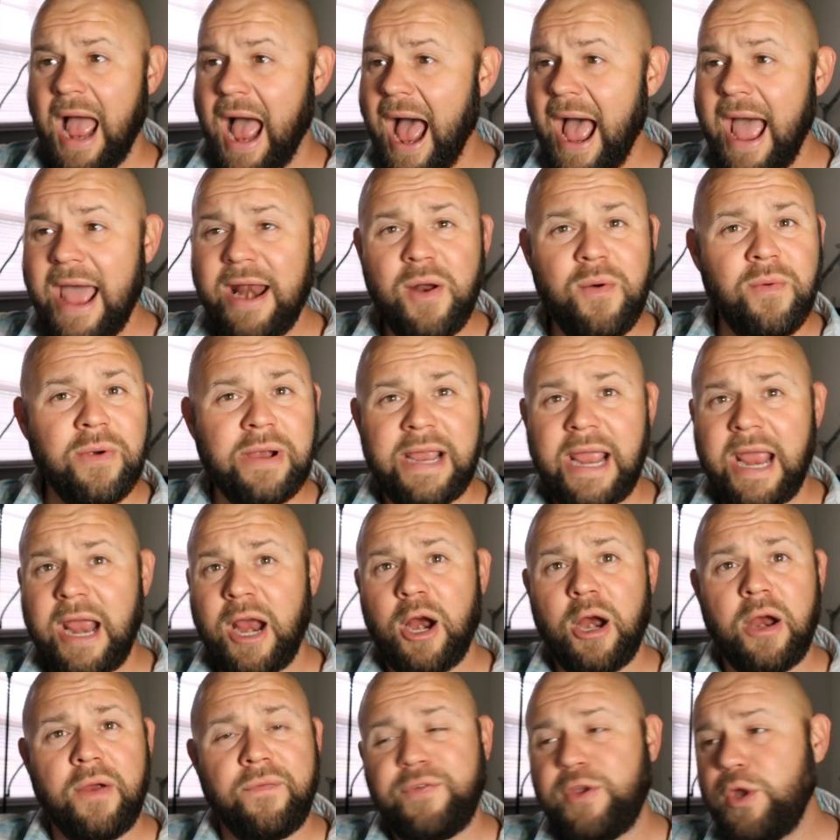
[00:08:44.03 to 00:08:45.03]
I don't
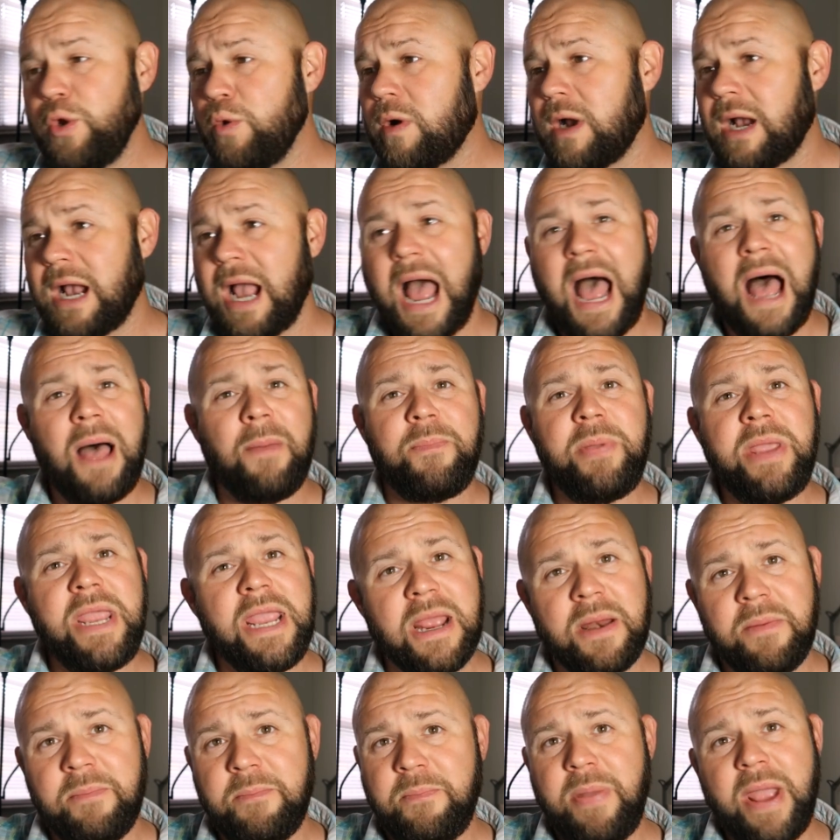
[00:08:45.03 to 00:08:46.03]
care if you
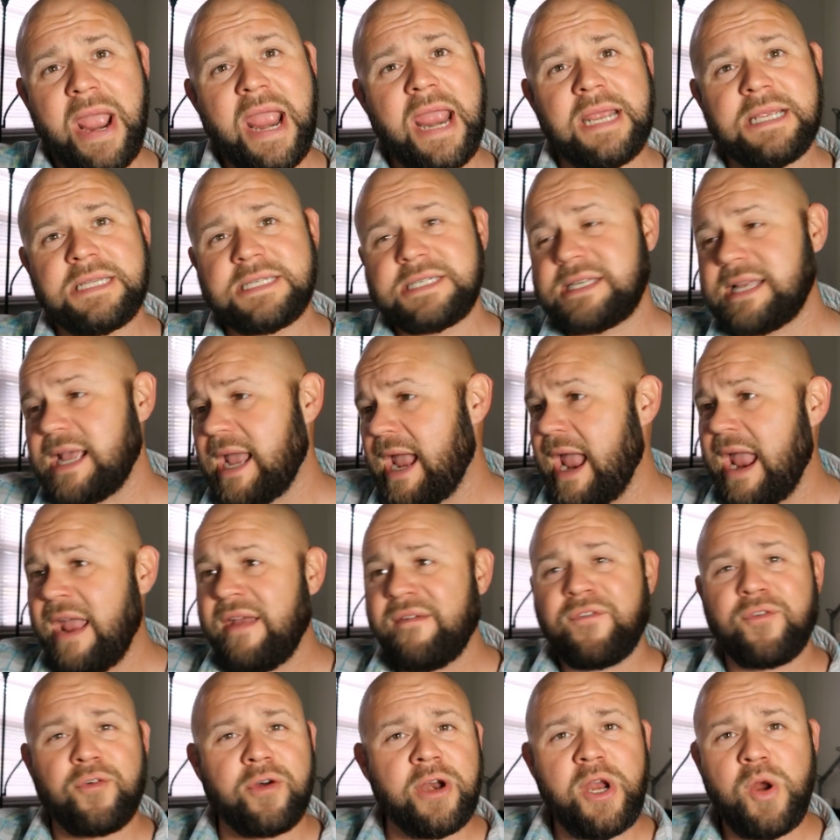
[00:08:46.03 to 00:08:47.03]
copy and paste
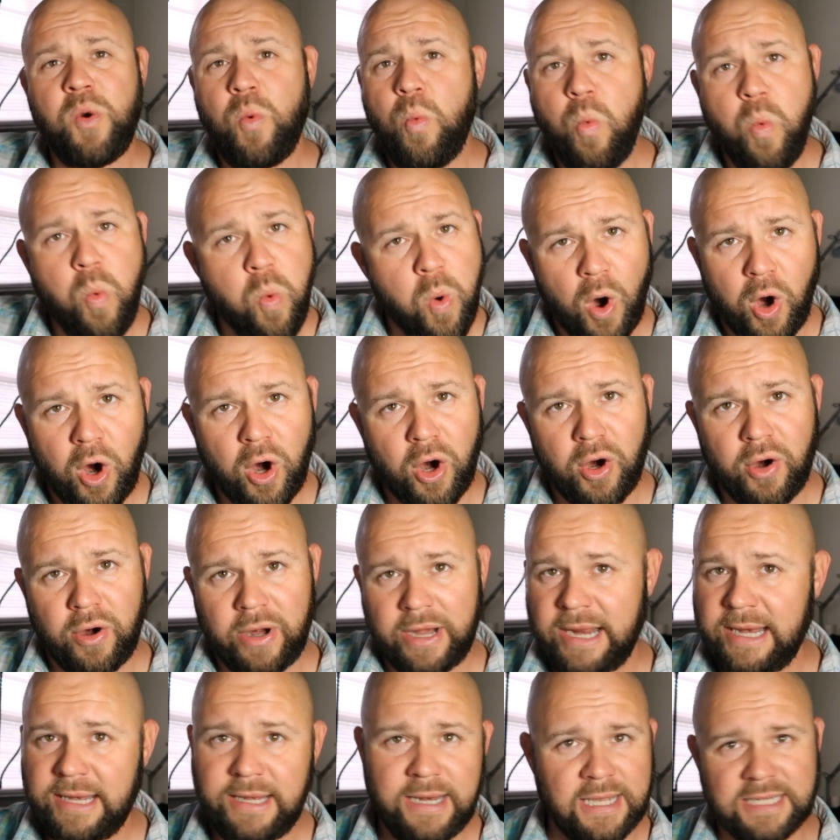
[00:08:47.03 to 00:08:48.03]
every
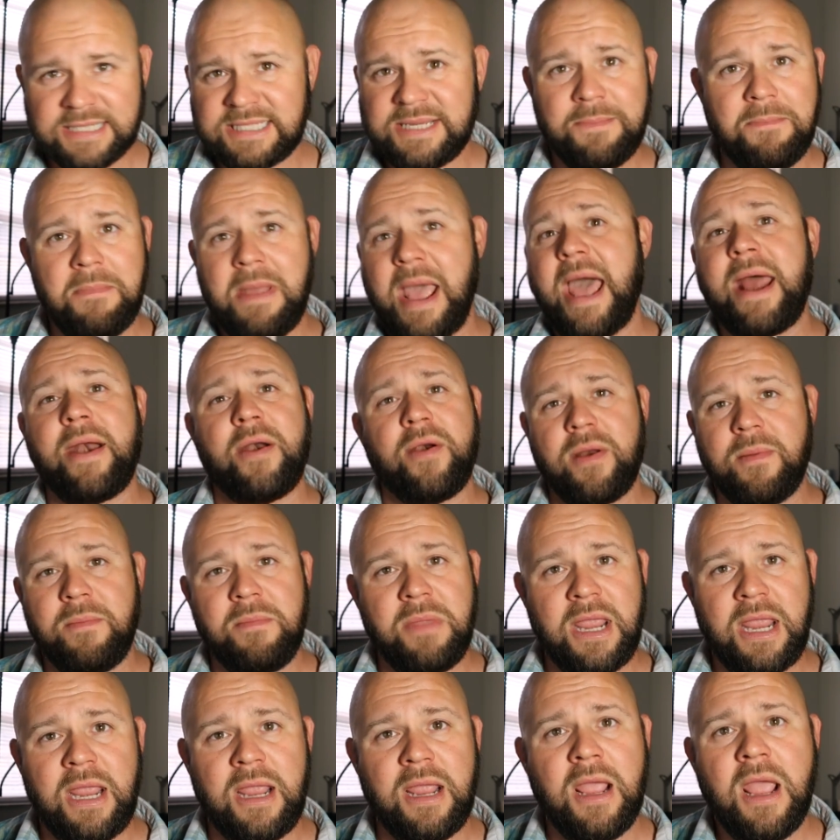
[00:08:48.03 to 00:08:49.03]
word. It doesn't matter to
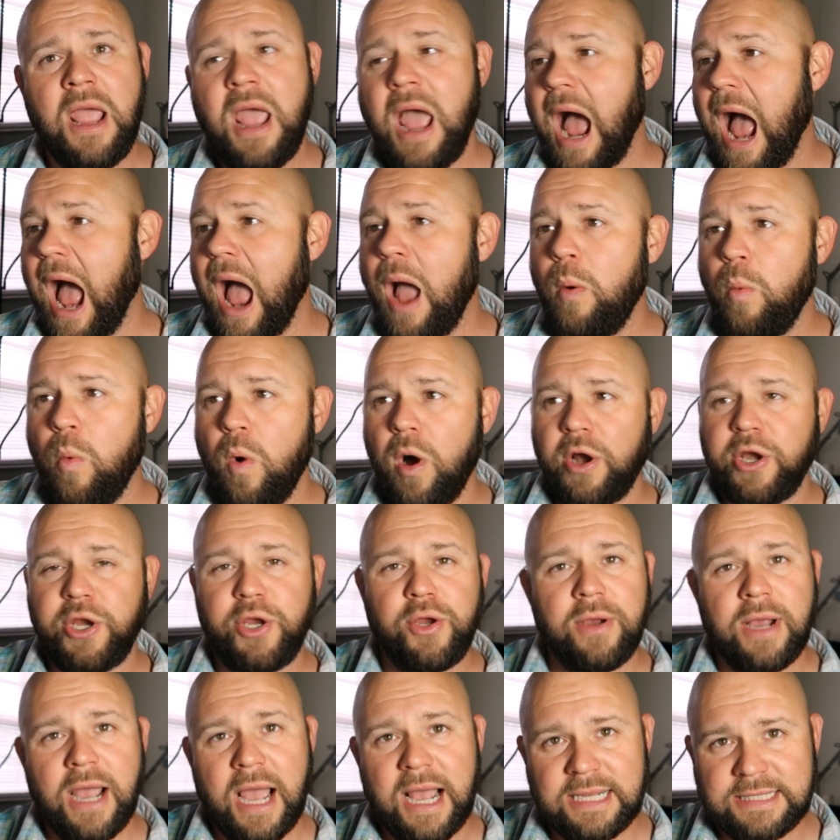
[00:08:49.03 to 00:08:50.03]
me. I want
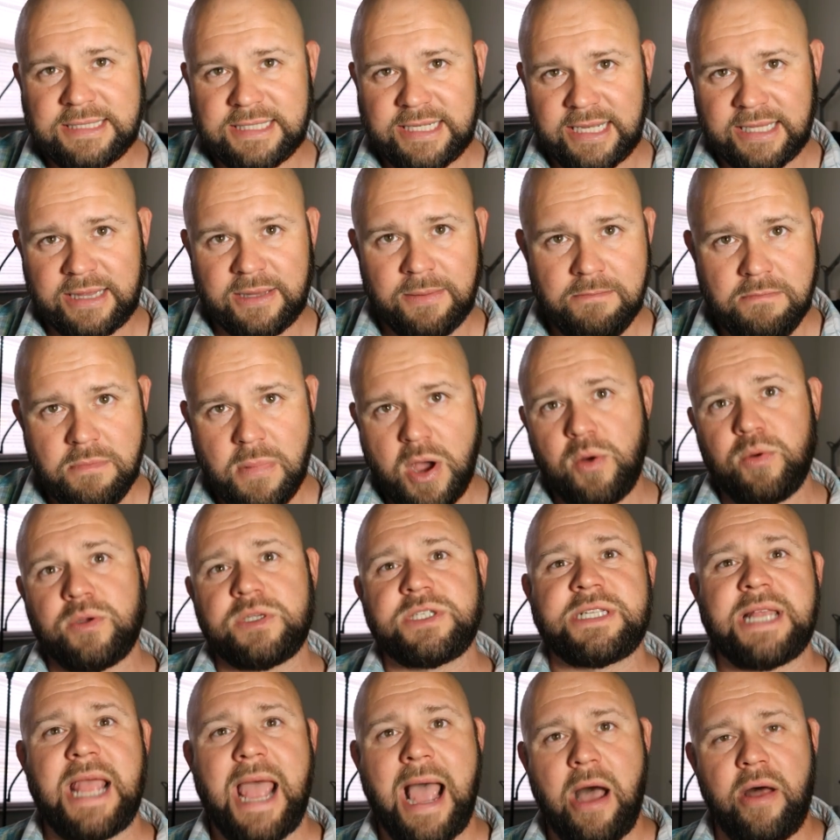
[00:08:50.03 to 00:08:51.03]
you guys to get the
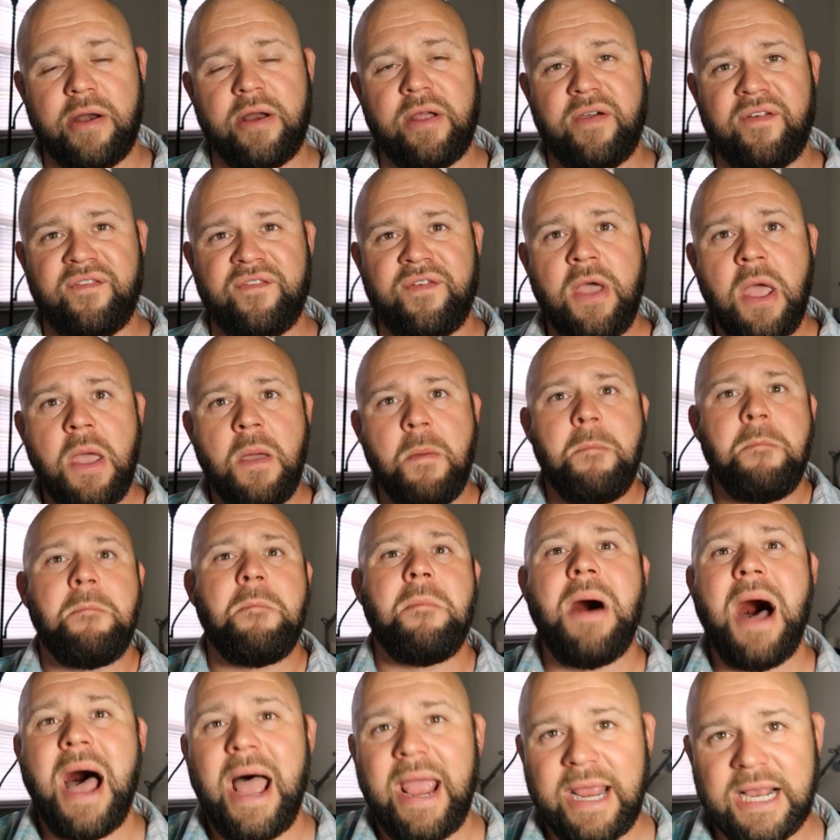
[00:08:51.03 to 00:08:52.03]
most out of
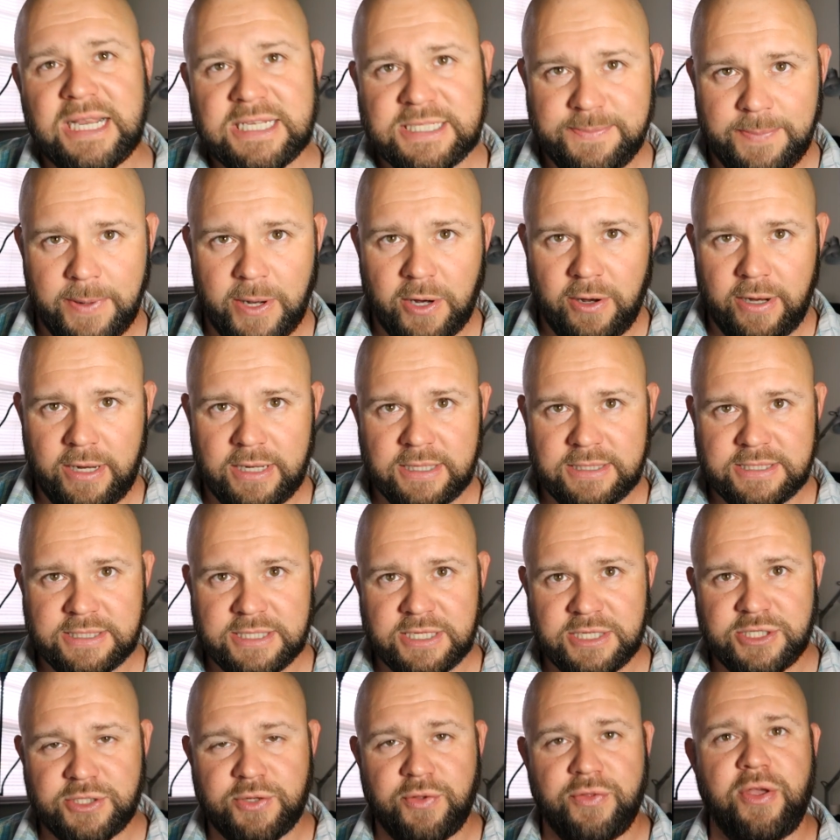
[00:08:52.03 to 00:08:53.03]
my
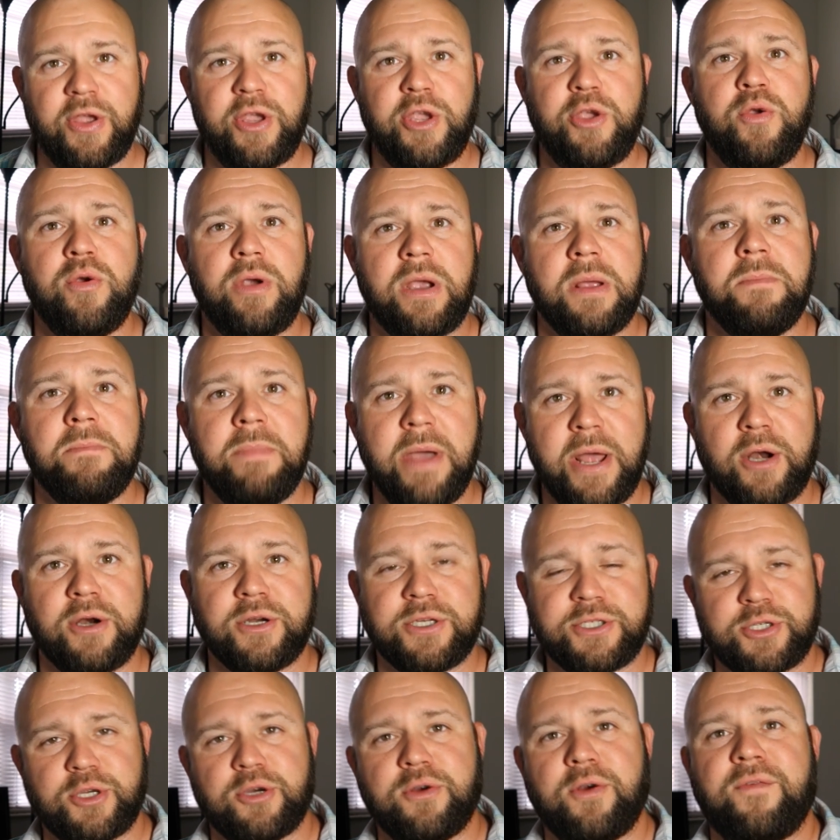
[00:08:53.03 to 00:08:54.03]
experiences so that you can
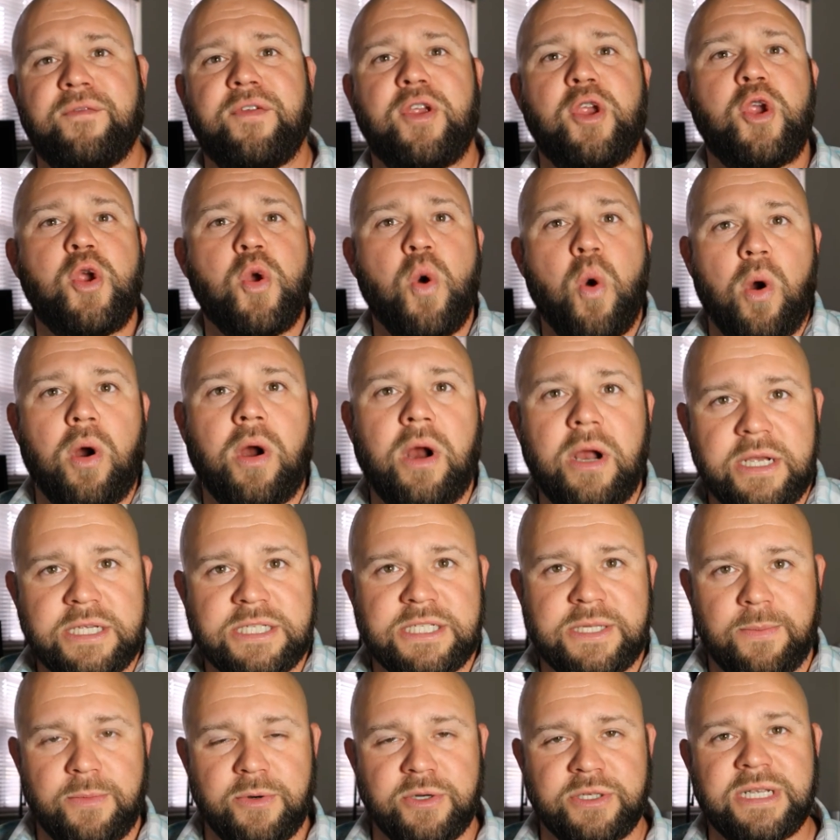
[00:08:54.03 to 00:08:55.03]
better serve your
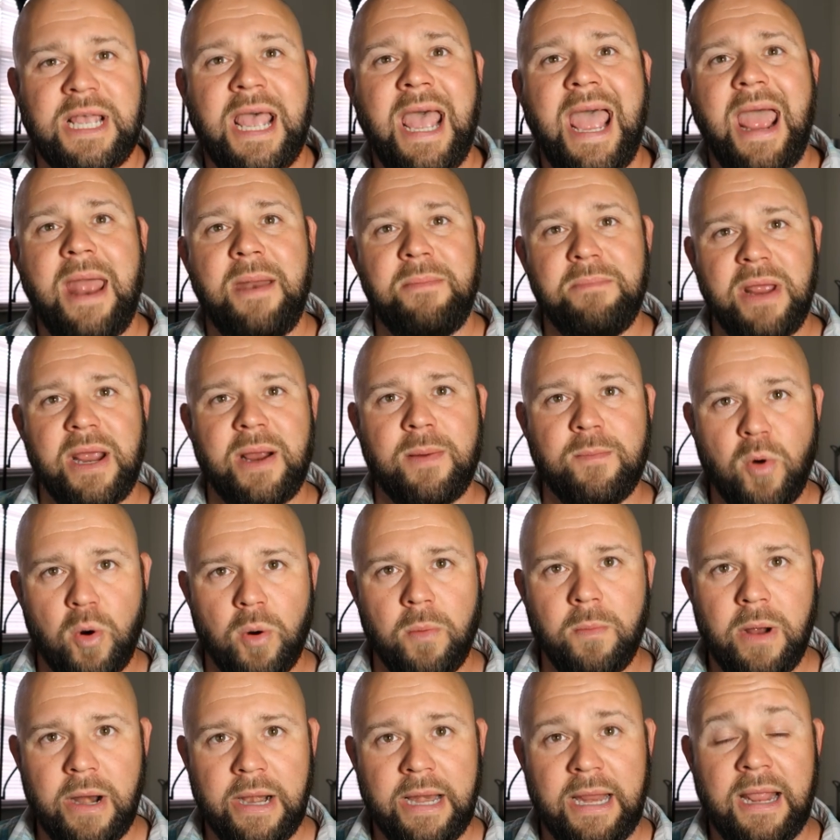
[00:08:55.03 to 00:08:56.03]
customers and make
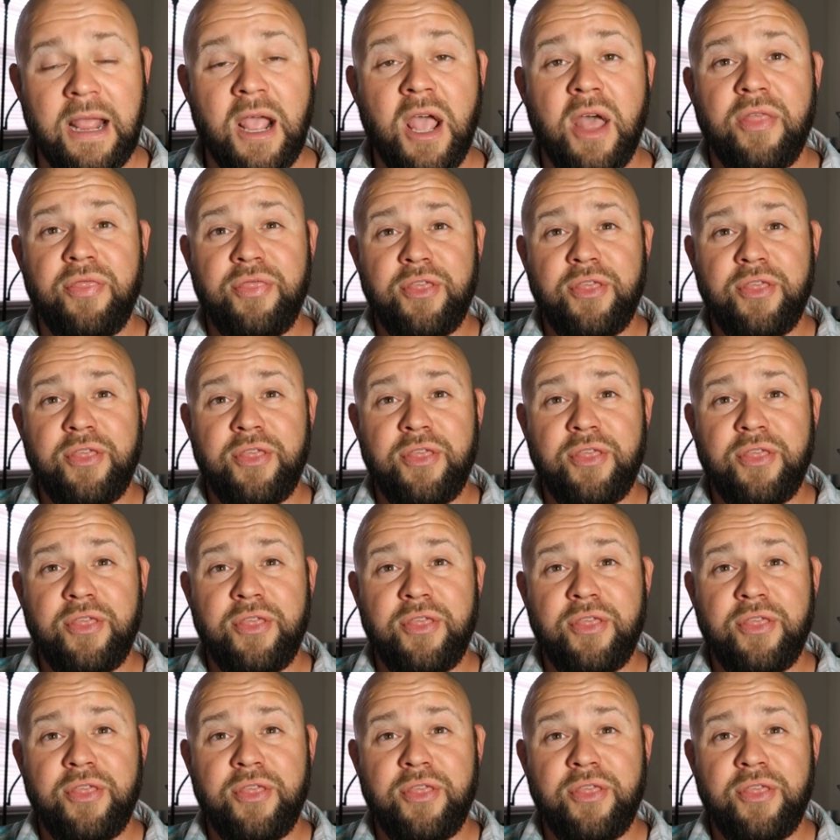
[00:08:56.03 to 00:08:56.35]
more money.